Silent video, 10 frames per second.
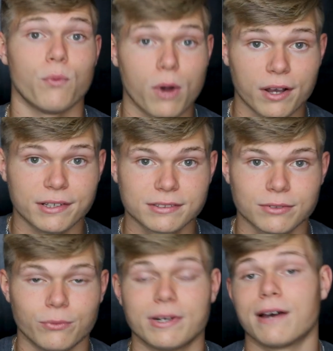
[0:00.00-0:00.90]

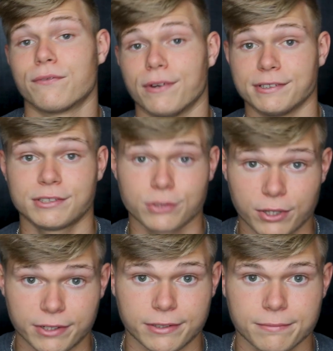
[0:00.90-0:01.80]
was when I first
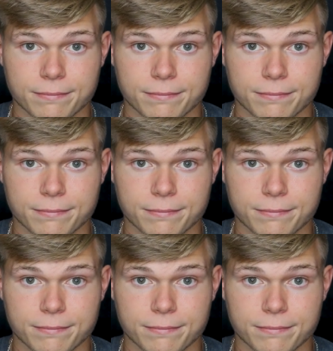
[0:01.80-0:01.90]
started.